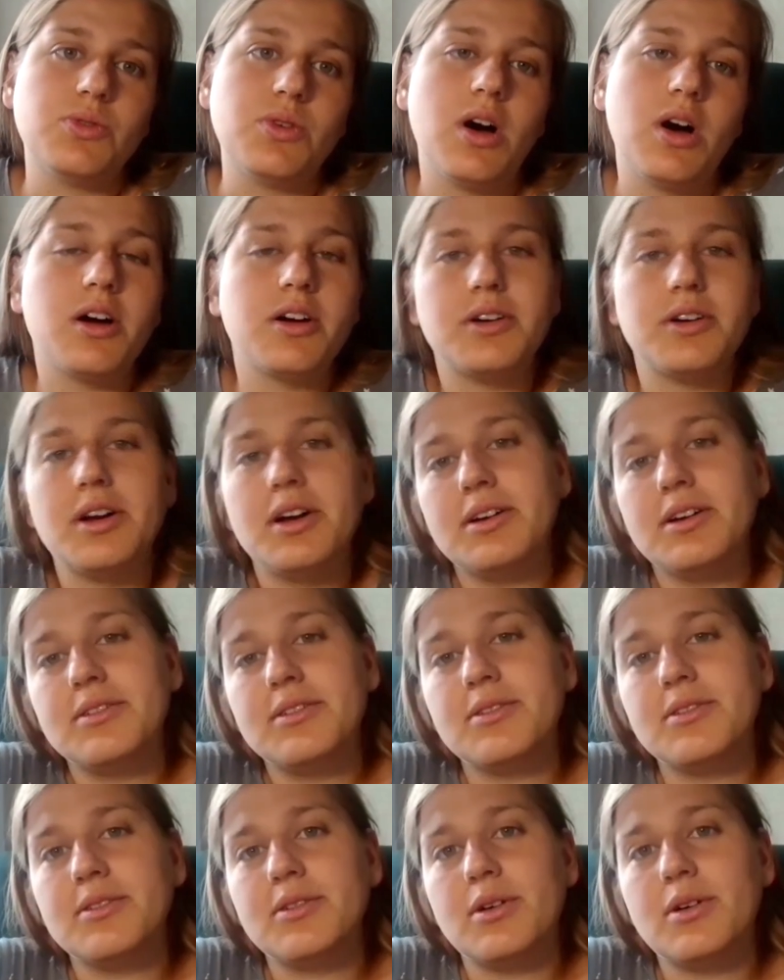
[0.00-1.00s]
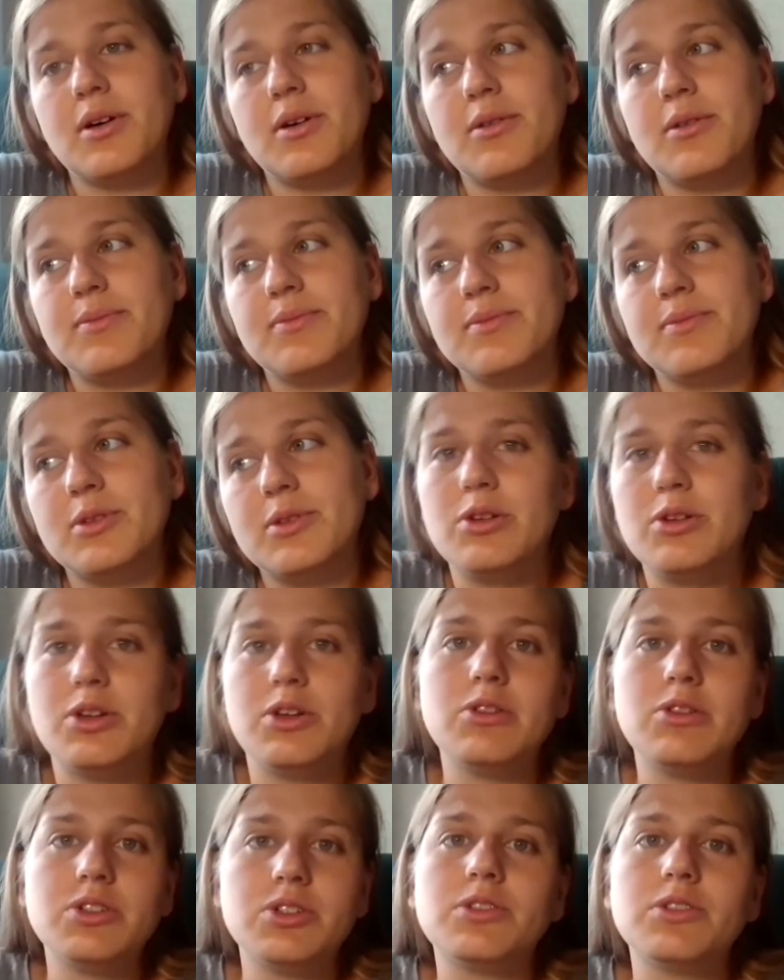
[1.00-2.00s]
are a good
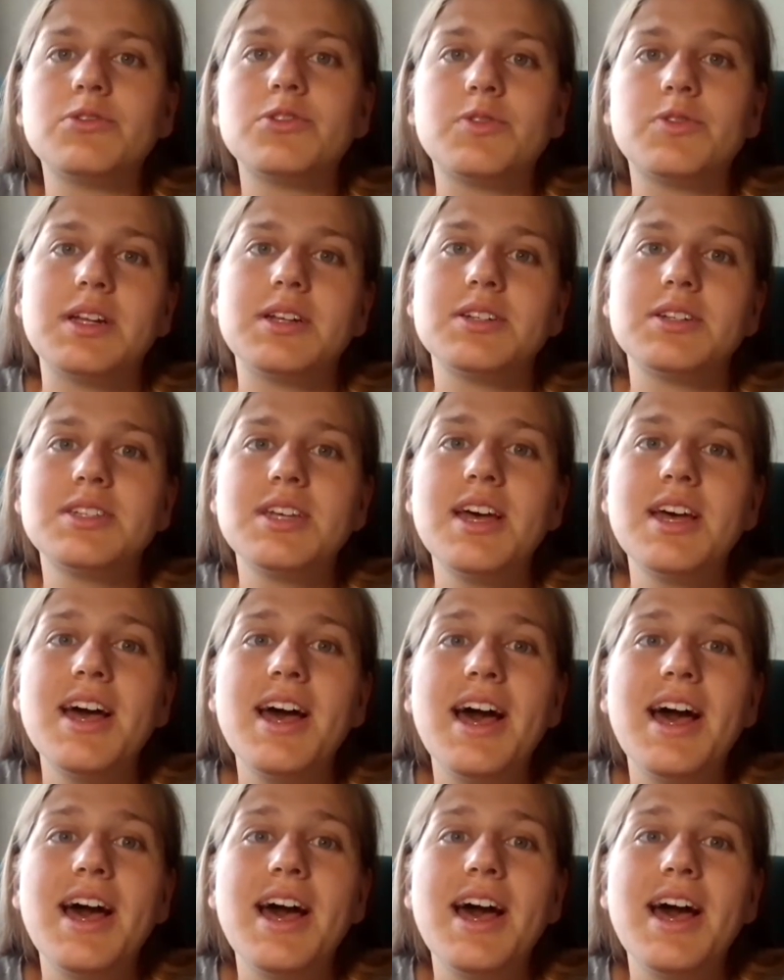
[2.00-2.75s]
user of traders.